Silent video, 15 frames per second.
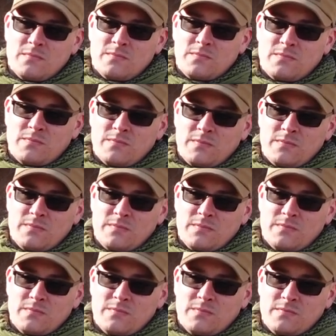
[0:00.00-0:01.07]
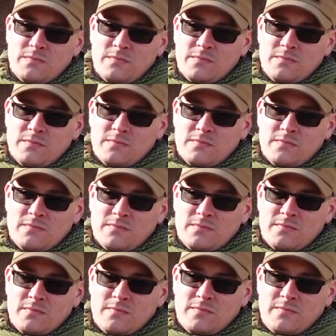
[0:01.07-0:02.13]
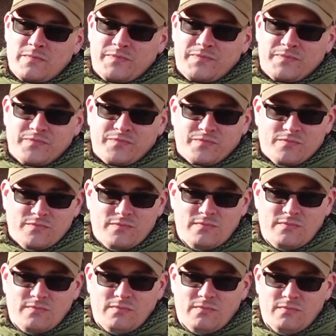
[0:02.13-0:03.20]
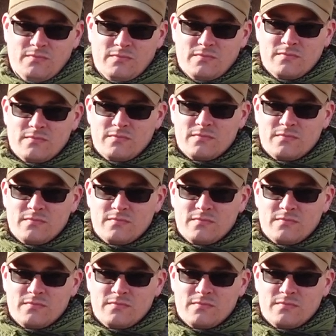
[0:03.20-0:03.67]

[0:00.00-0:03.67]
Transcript: The person shown says nothing.